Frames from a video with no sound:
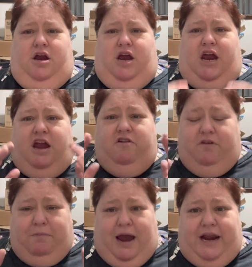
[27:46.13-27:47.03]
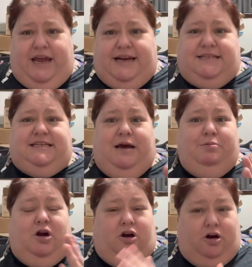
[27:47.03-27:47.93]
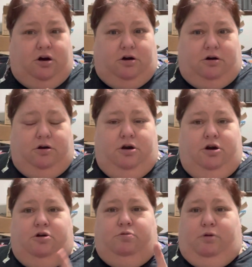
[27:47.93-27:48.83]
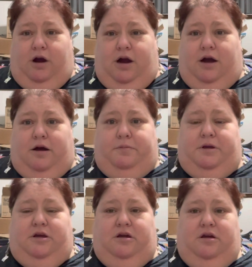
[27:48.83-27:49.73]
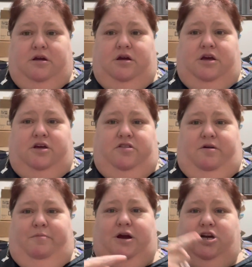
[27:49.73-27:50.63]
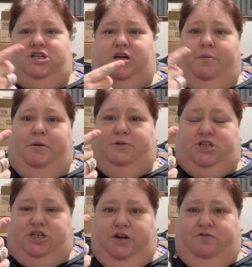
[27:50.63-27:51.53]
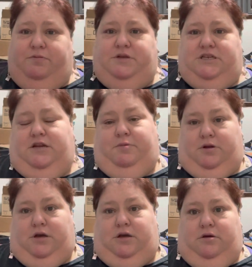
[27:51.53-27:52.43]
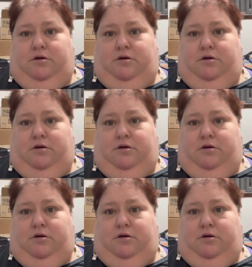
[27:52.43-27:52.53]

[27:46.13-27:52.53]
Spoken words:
everybody except her robbed the Ameristop up the street from the city building.